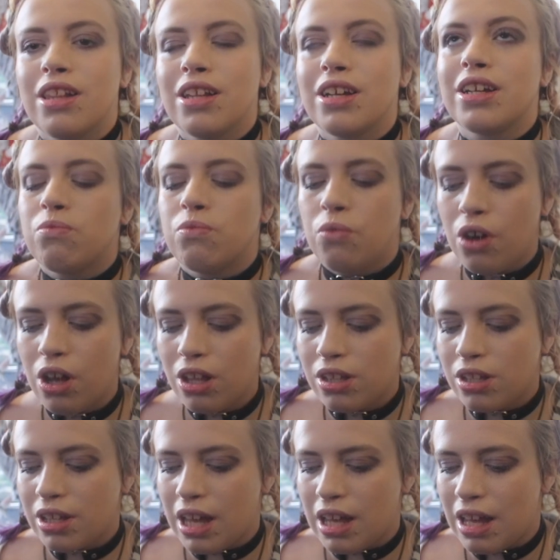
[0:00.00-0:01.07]
Like,
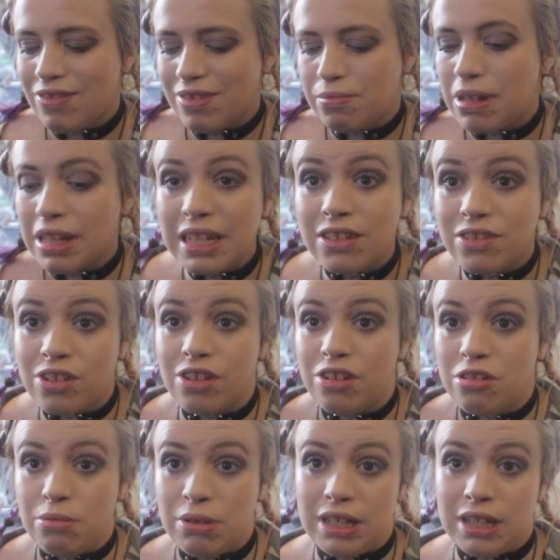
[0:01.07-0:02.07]
while having police turn up